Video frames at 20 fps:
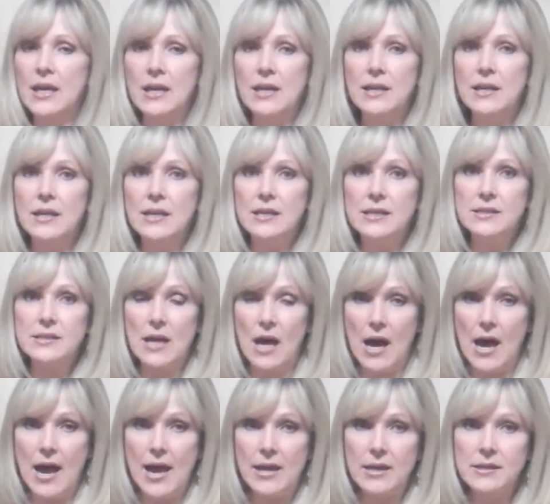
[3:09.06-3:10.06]
in his
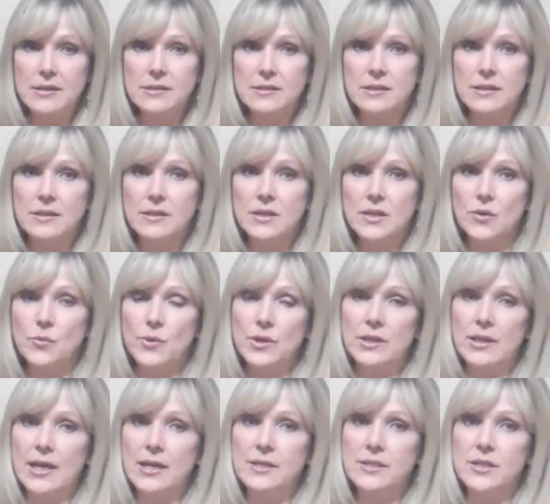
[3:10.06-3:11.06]
eyes that
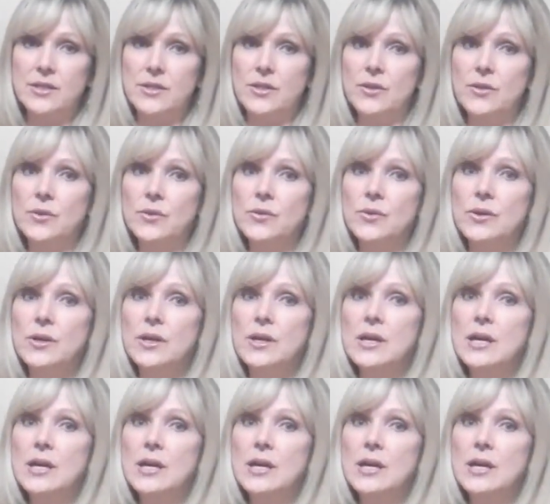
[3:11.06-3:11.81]
relate to you,